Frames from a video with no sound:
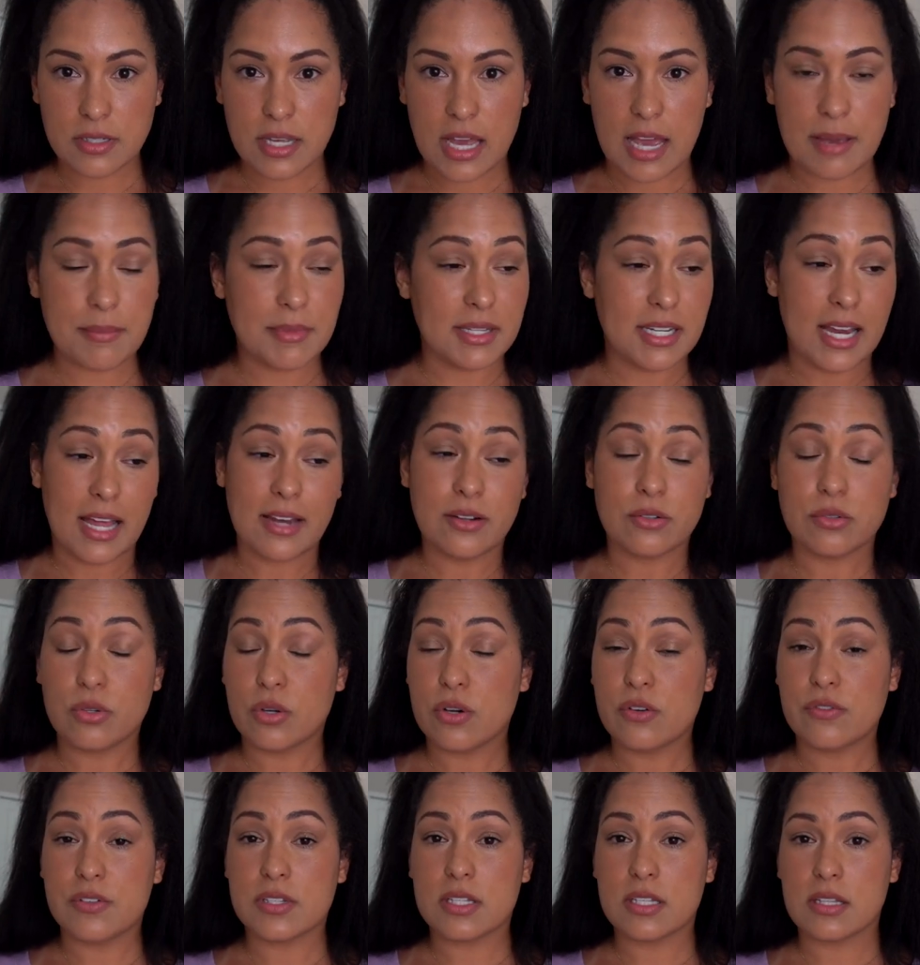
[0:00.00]
I mean, I don't
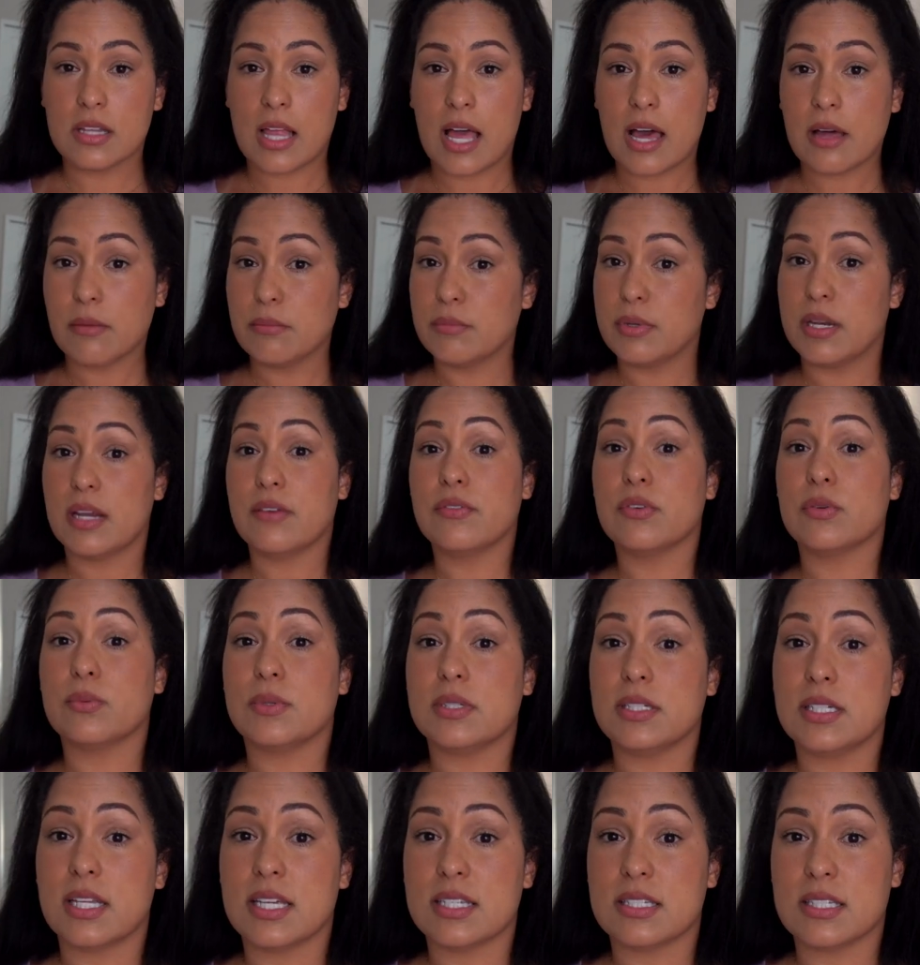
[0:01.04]
know if it's allowed, but
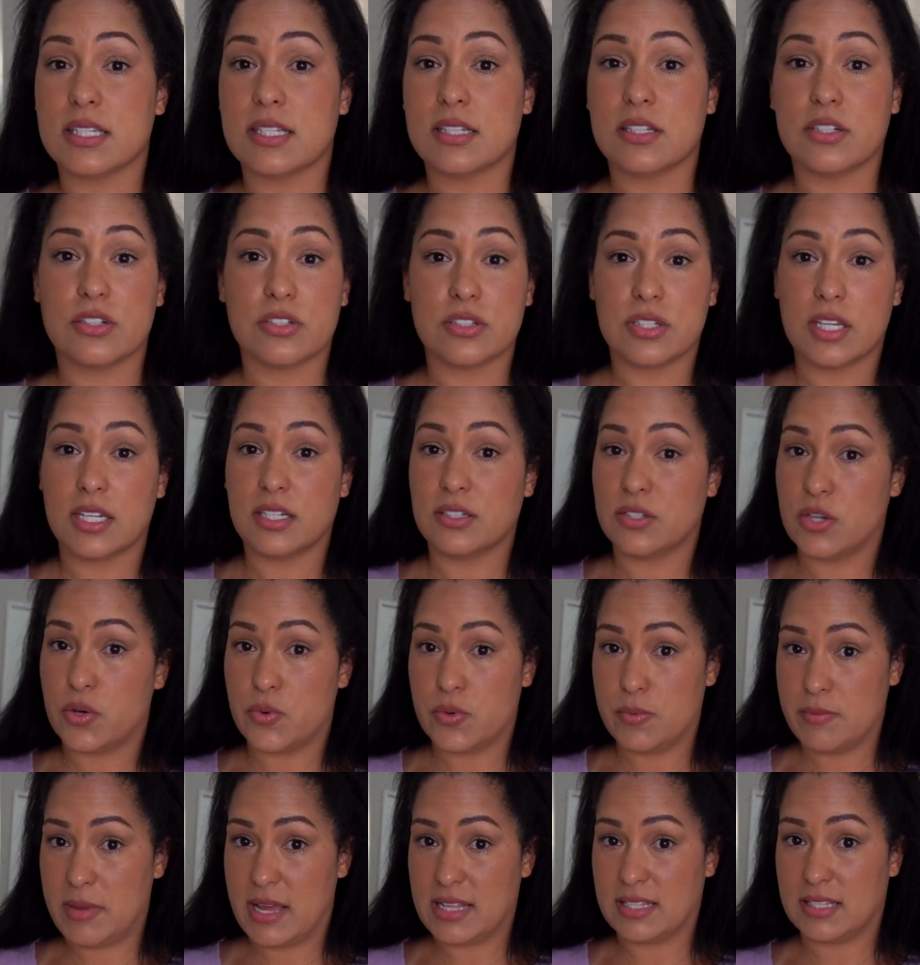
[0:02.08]
everyone does it. There's like no
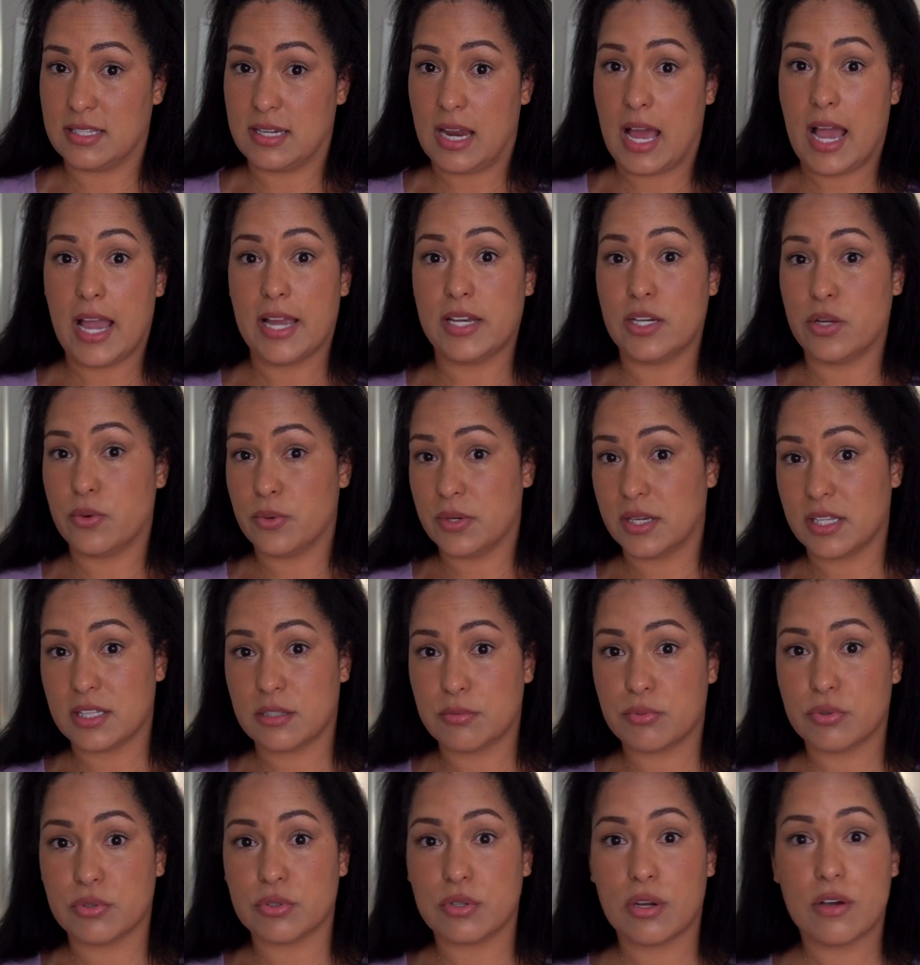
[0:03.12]
one bats an eye, no one gets
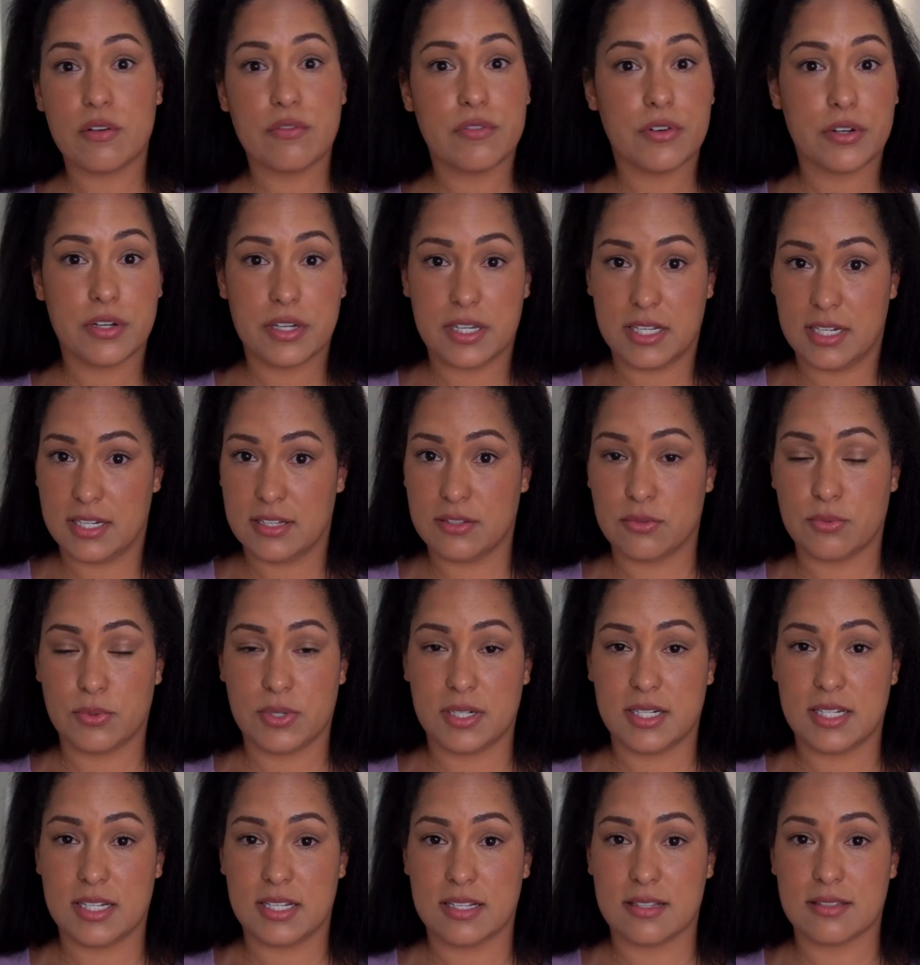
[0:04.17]
pulled over. It is what
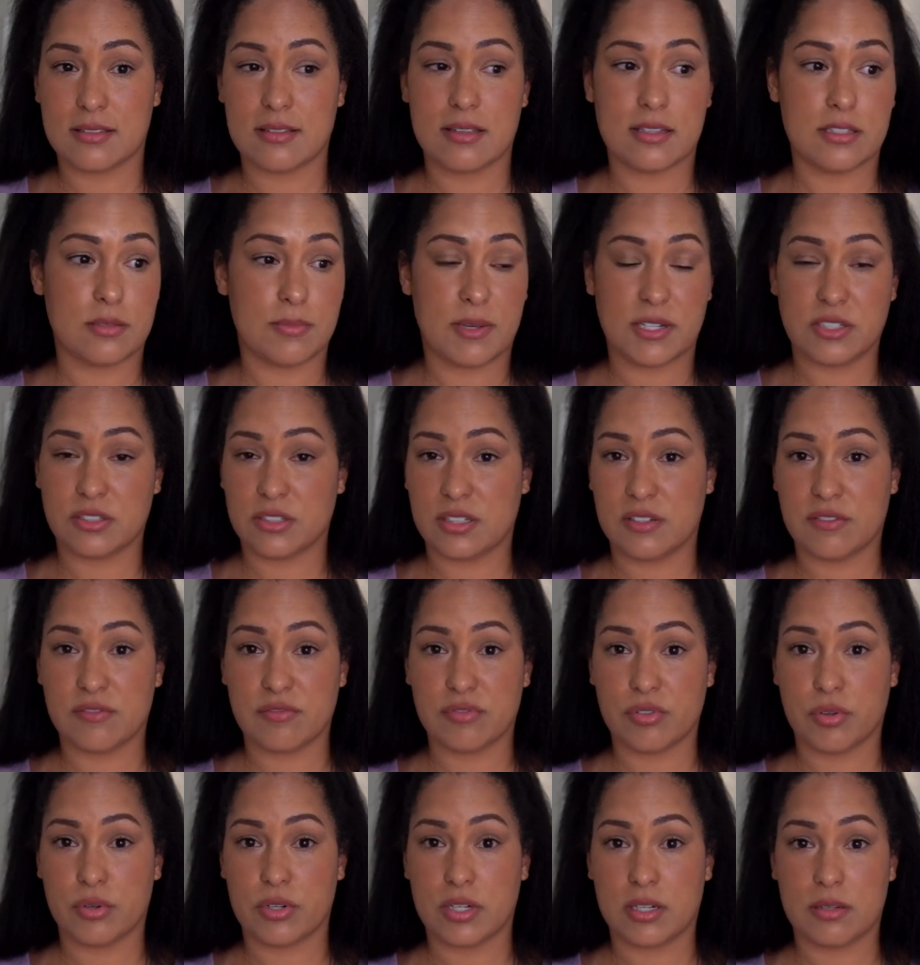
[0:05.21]
it is. Especially in
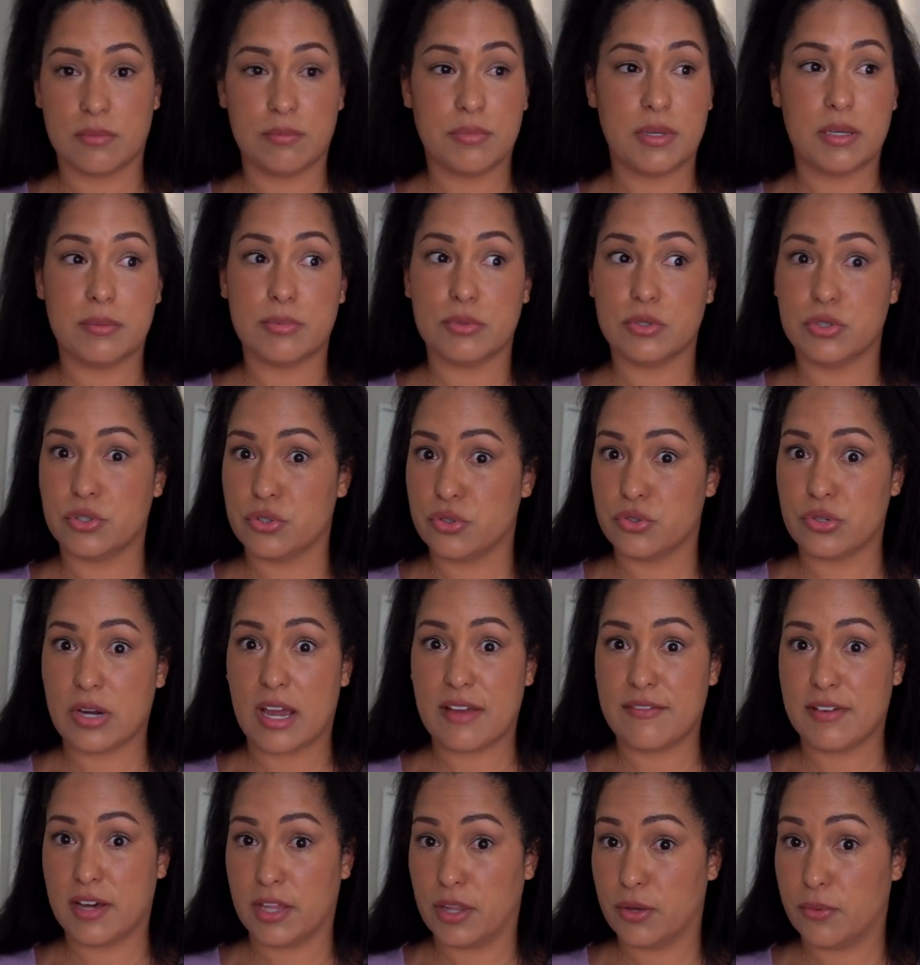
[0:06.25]
Florida, people just
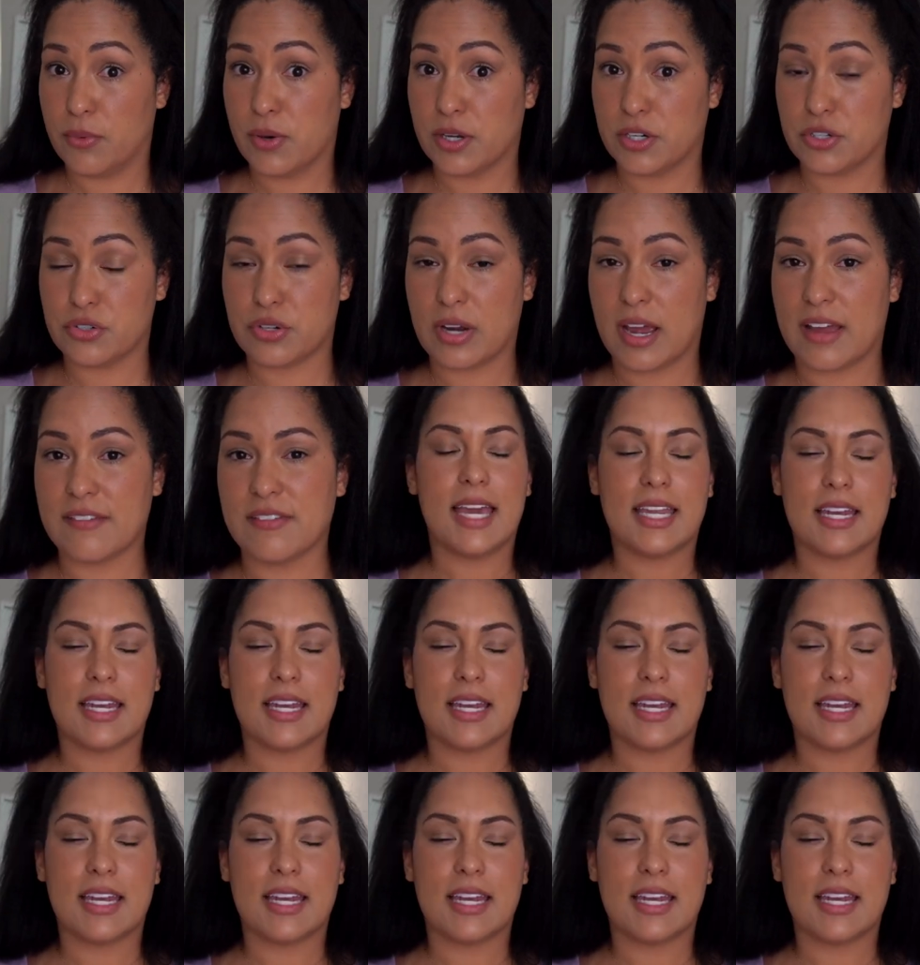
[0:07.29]
drive how they want to drive.